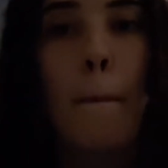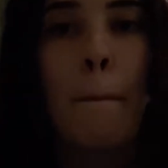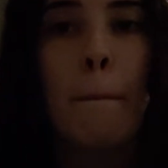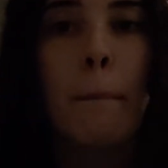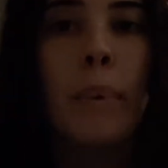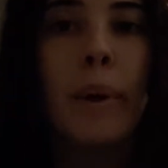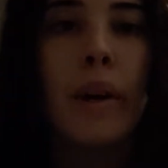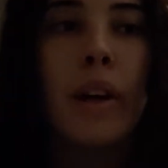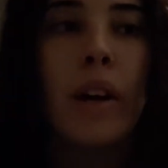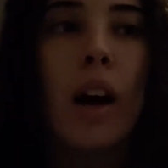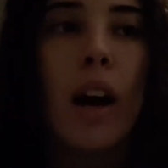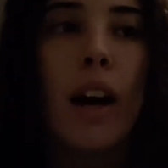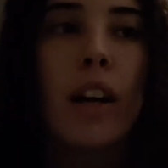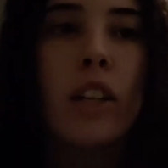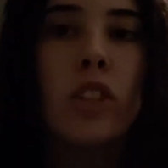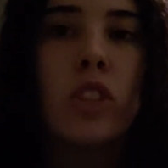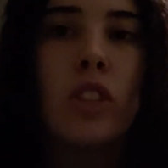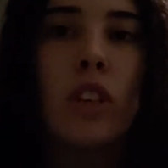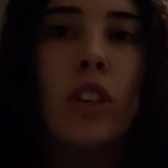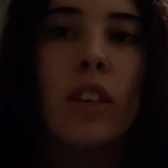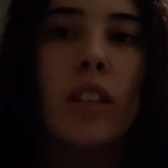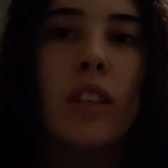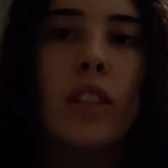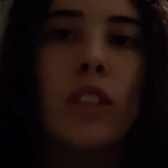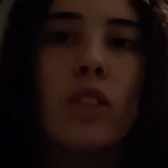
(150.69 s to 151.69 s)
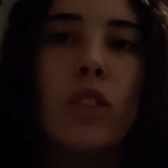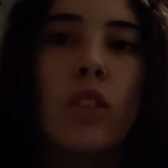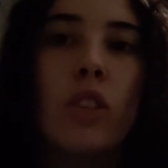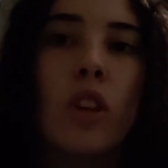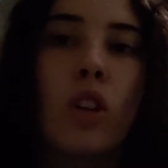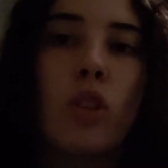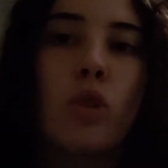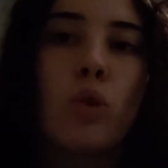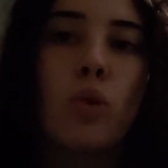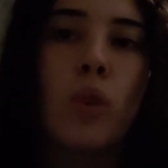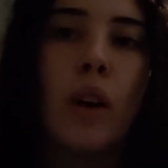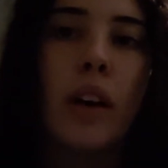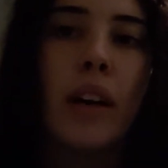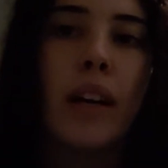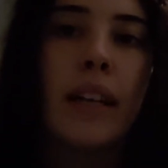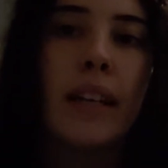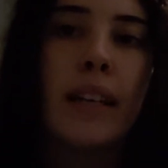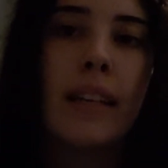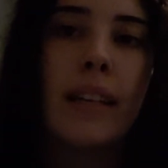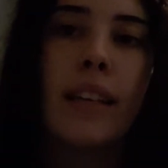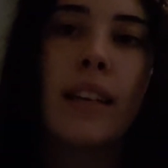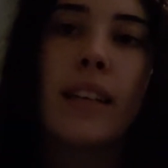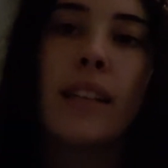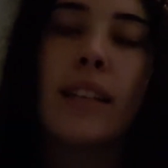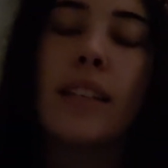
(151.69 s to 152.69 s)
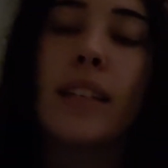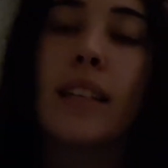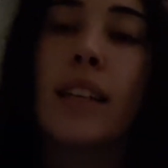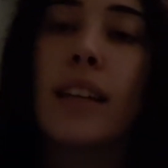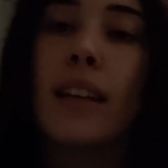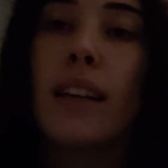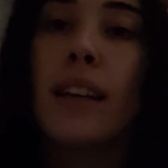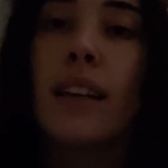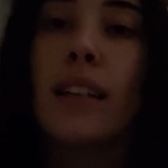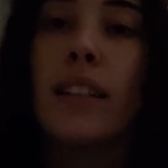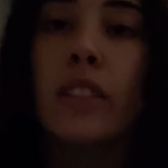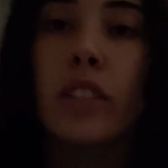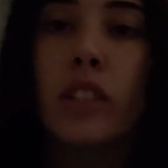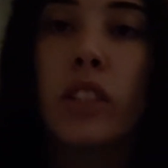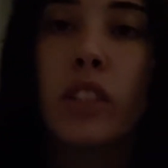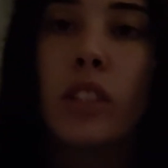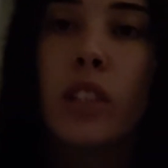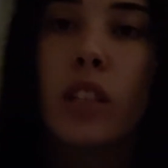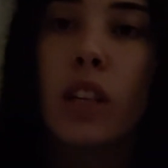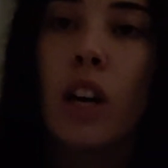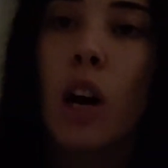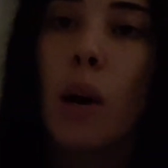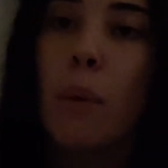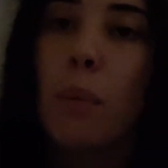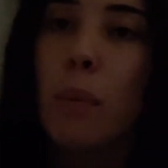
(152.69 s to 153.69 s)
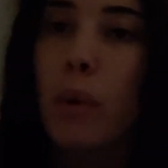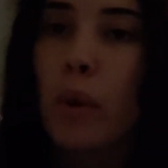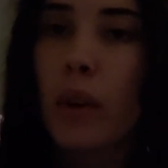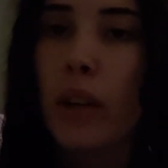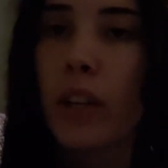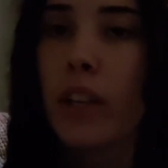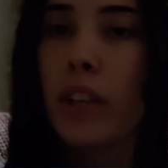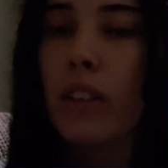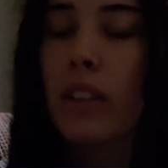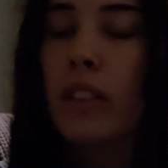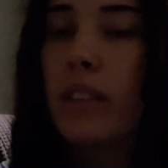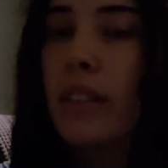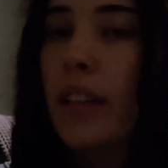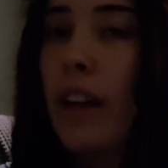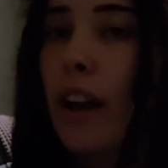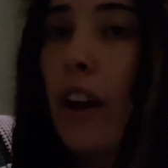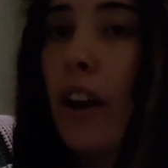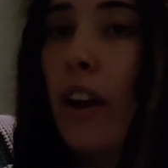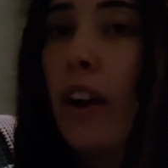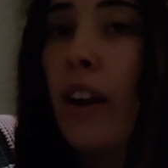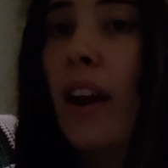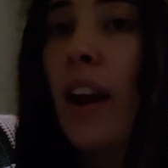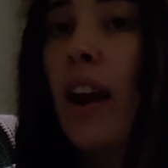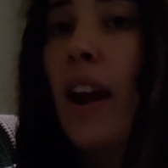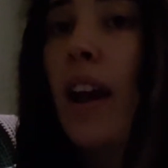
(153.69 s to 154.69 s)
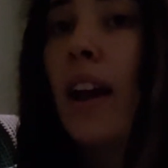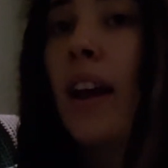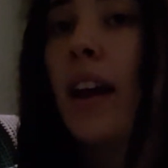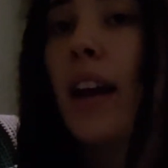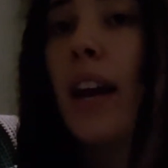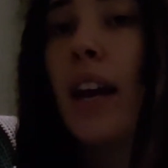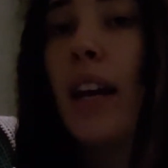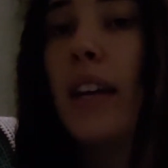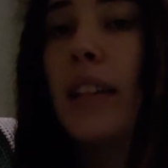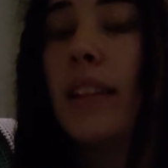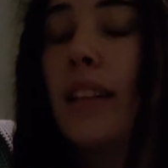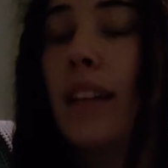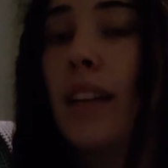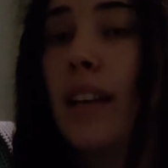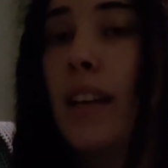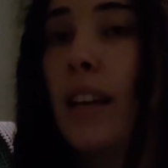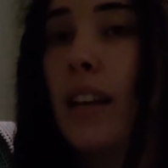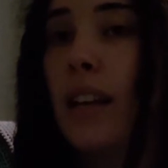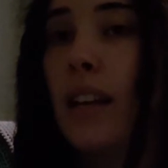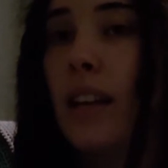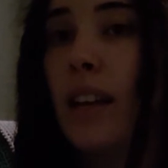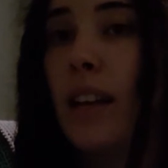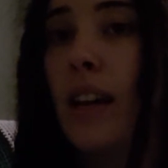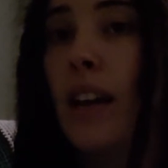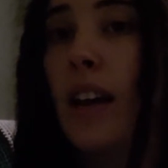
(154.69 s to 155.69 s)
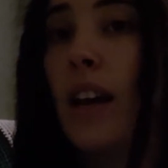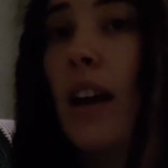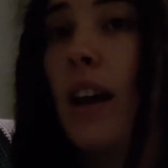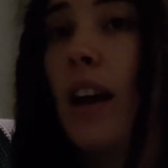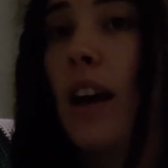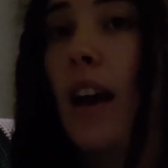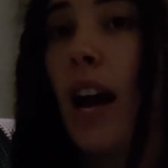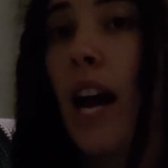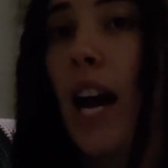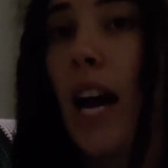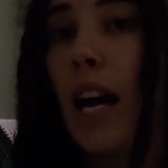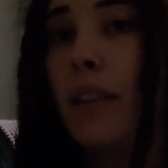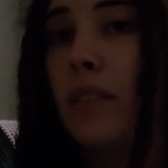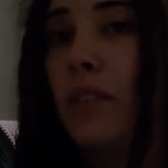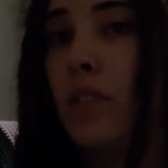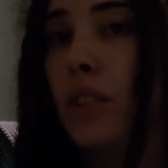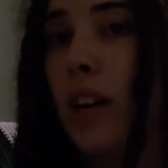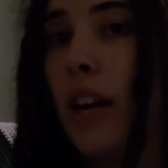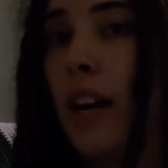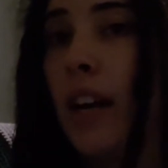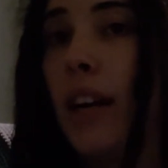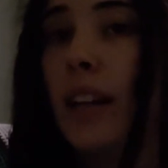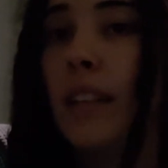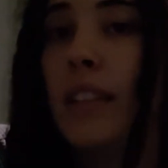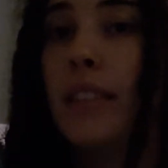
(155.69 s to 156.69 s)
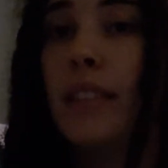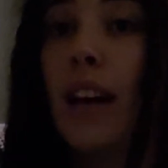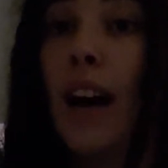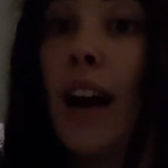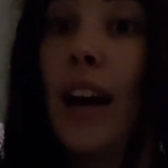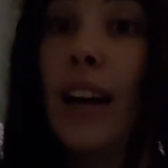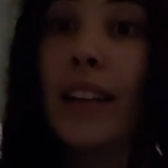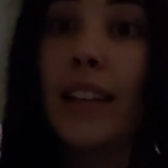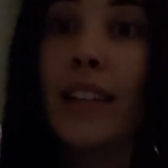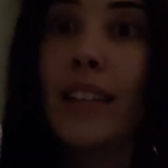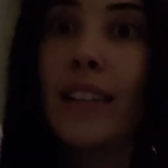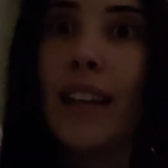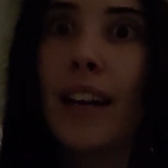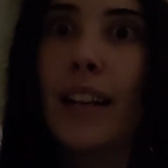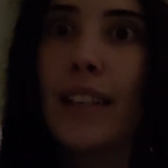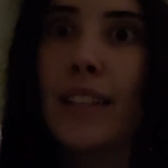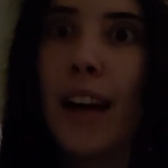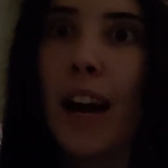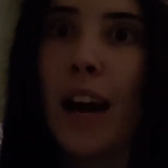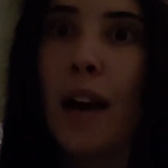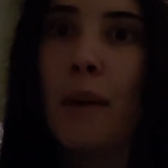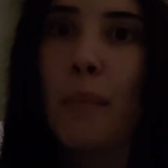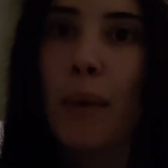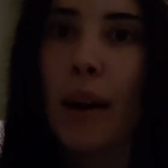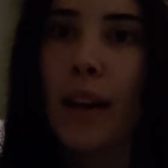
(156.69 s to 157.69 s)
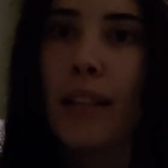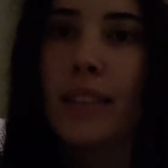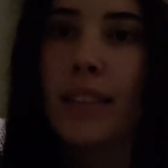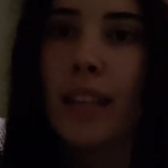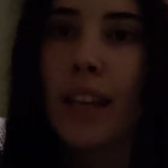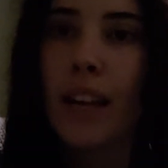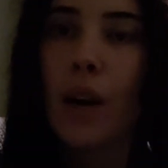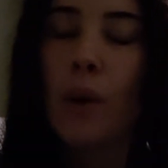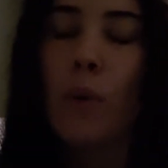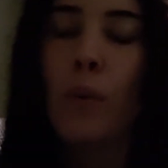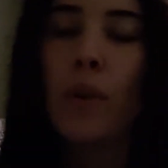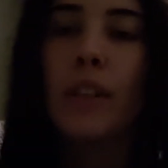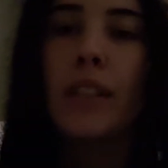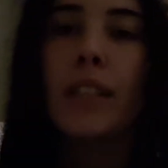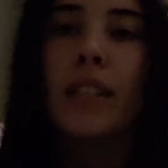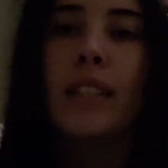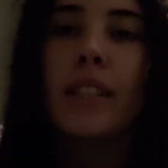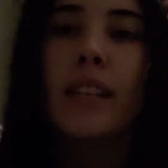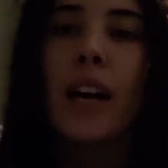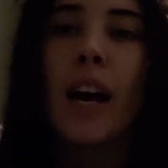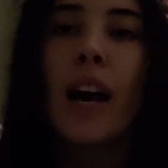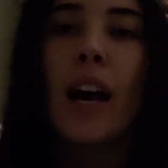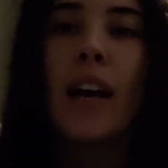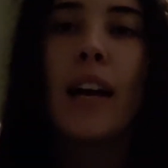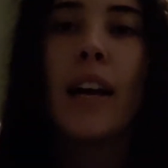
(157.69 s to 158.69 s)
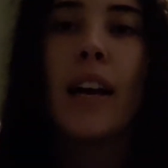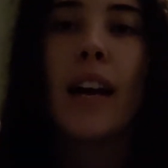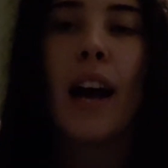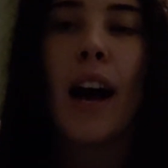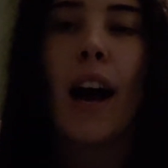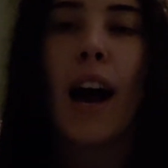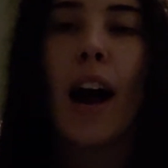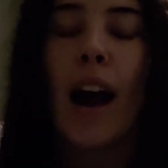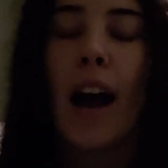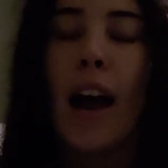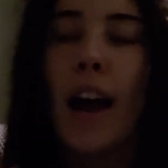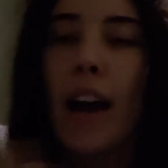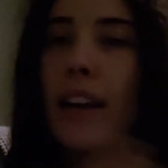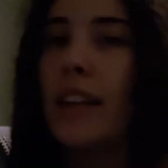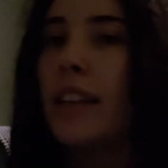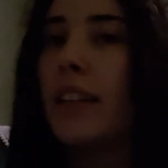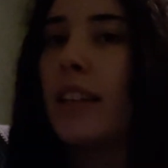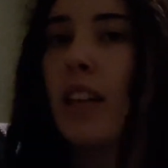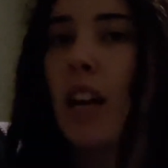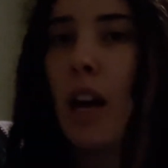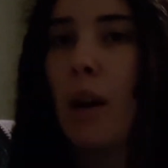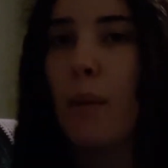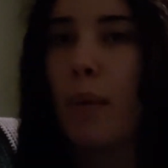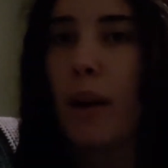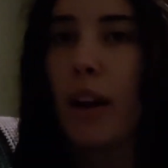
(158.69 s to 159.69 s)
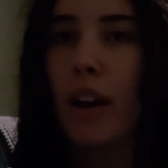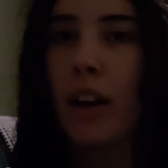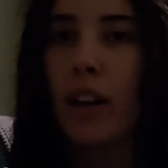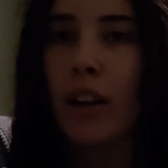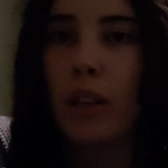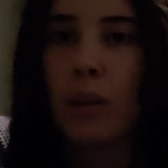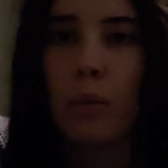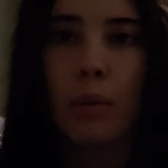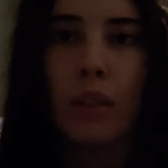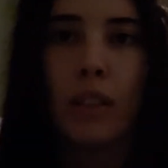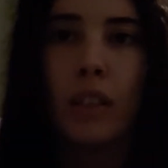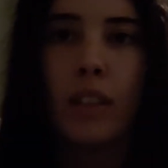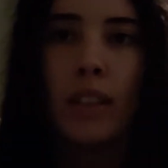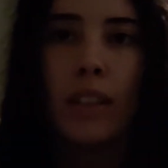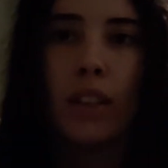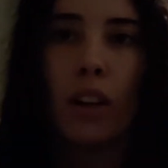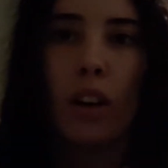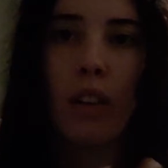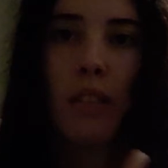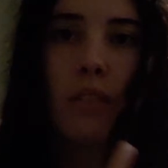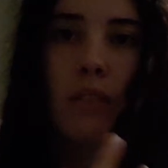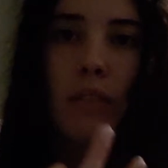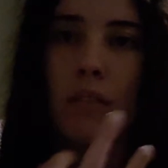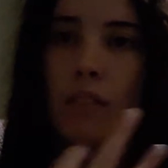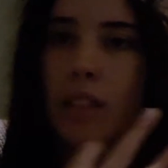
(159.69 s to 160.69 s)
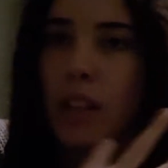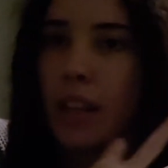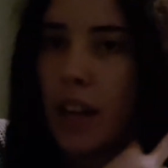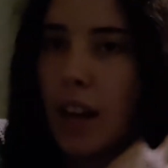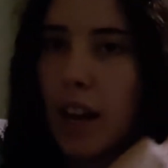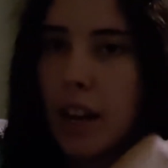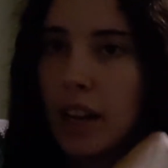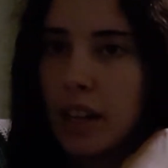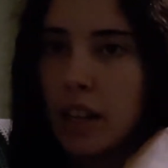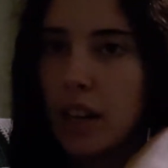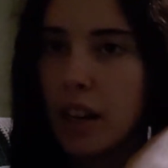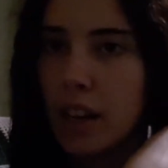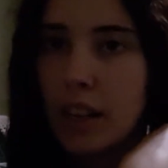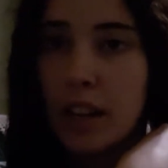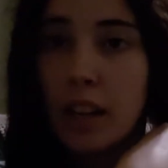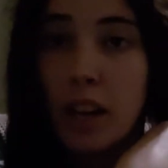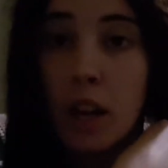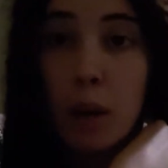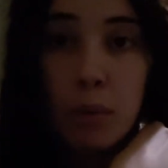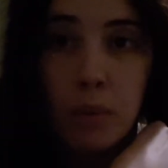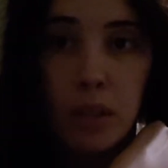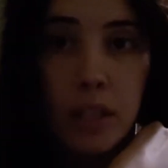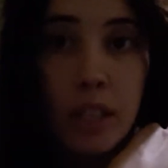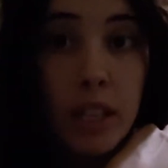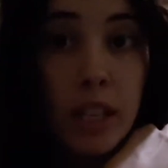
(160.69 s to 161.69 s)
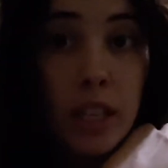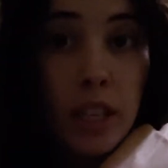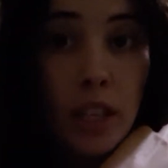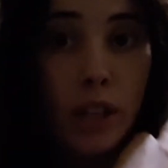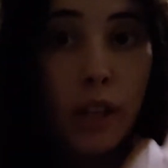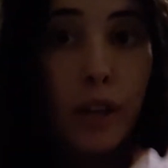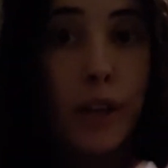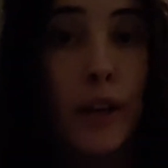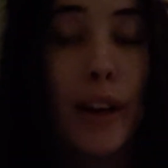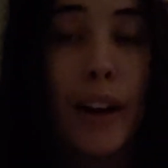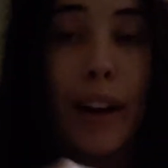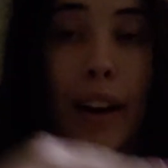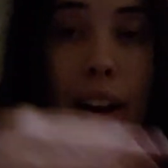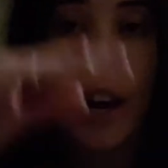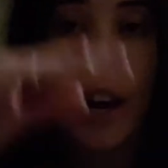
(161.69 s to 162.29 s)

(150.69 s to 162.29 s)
but I started dreading it again, just a couple here and there. And then after I had dyed it that time I said I wanted to dye it, I had to cut my hair completely off. Like, I cut it up to here, and I